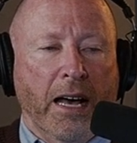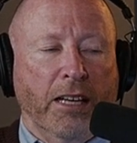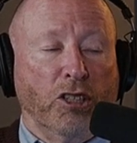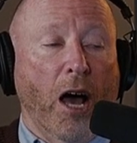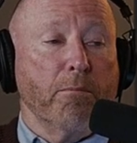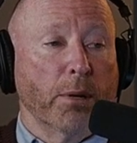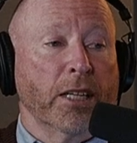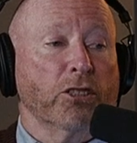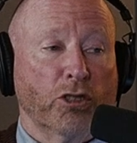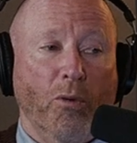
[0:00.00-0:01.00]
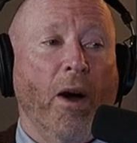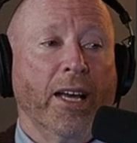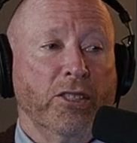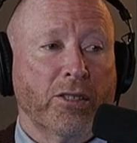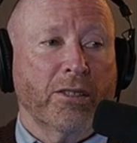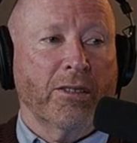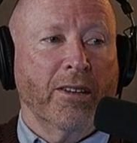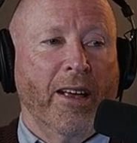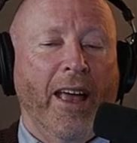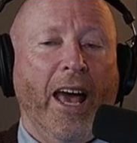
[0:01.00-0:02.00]
uh, not blink twice
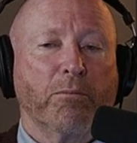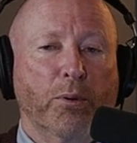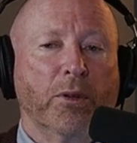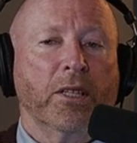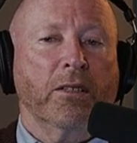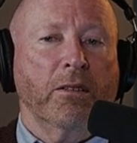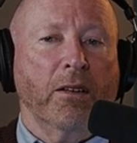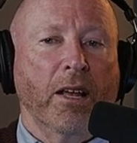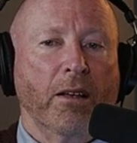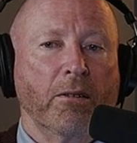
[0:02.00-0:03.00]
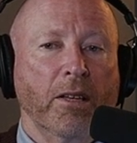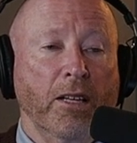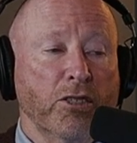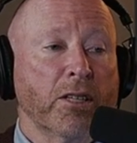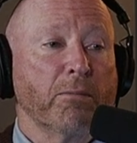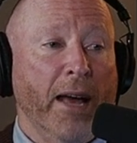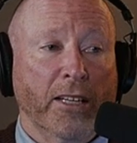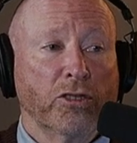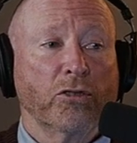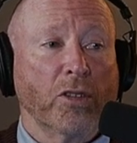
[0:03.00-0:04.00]
at putting... innocent
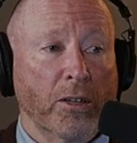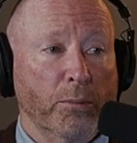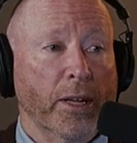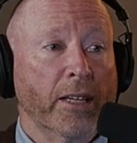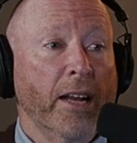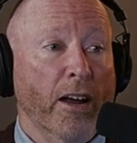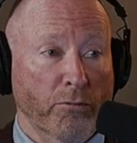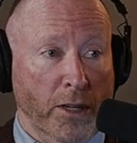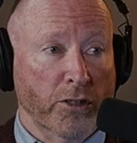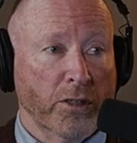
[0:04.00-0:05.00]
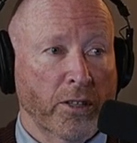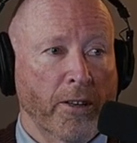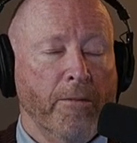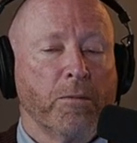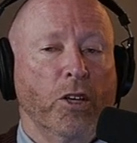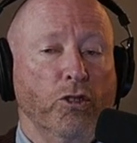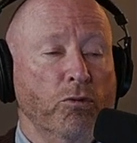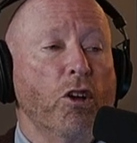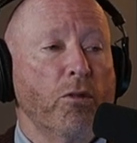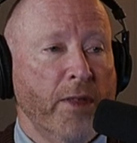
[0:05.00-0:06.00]
passengers on a plane at risk.
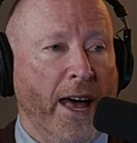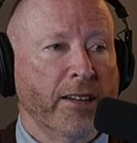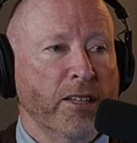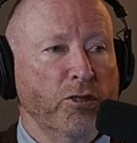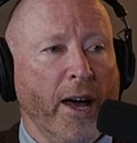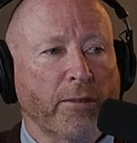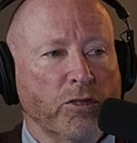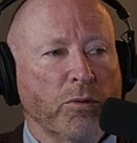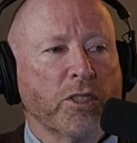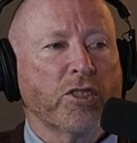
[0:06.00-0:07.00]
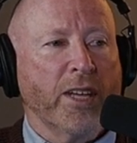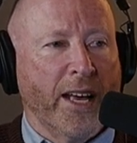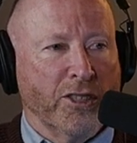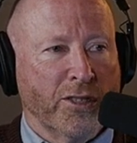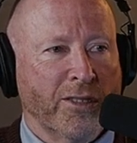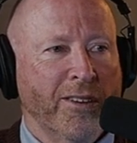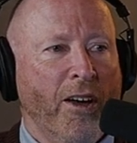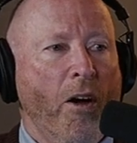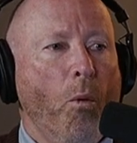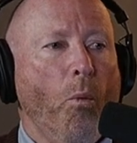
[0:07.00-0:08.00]
You know that. You have to assess
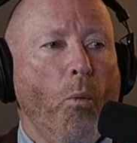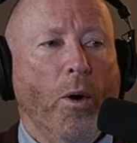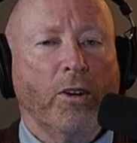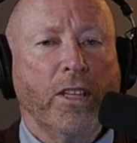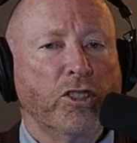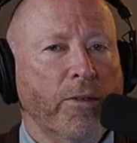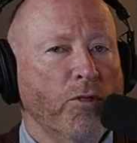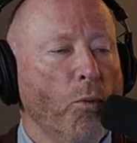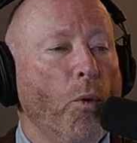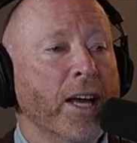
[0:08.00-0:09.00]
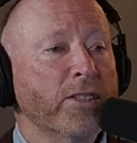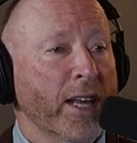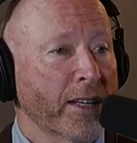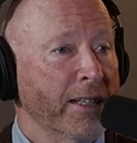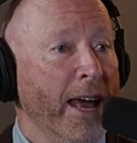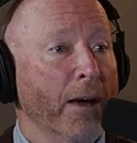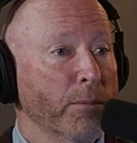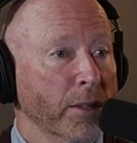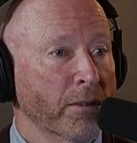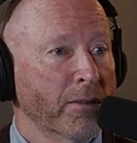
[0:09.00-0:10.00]
what are the different ways that can
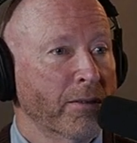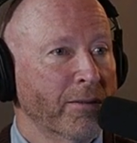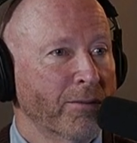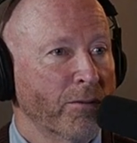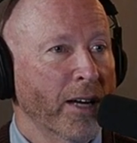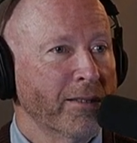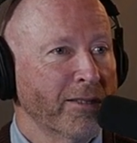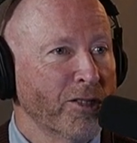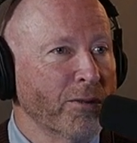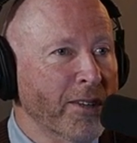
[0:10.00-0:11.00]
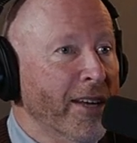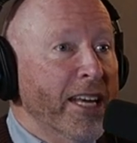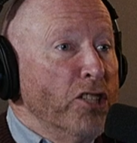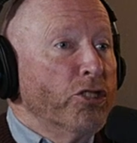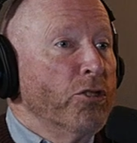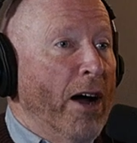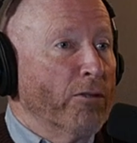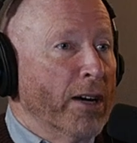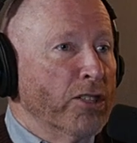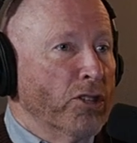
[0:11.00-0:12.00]
happen. Right. Right. So each new
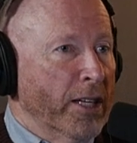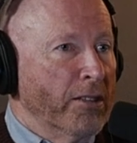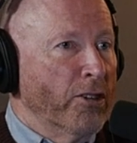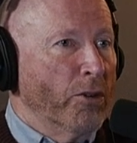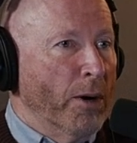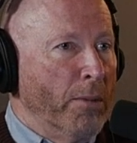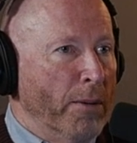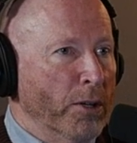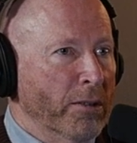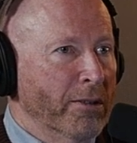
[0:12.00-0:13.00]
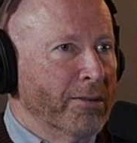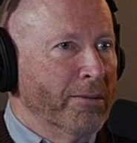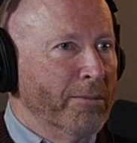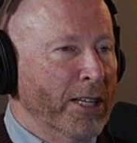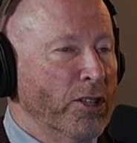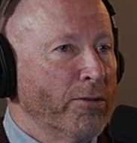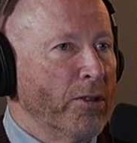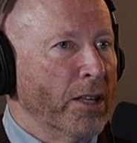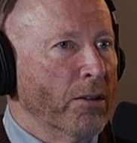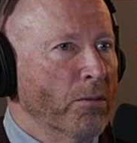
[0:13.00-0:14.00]
outrage, like an underwear bomber, yeah. makes you have
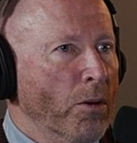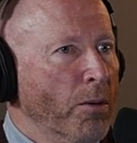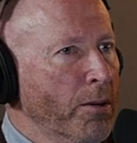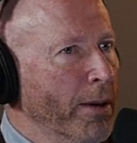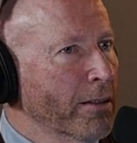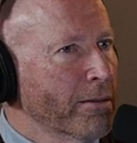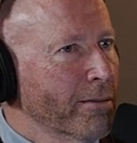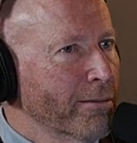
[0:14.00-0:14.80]
to think, well, what about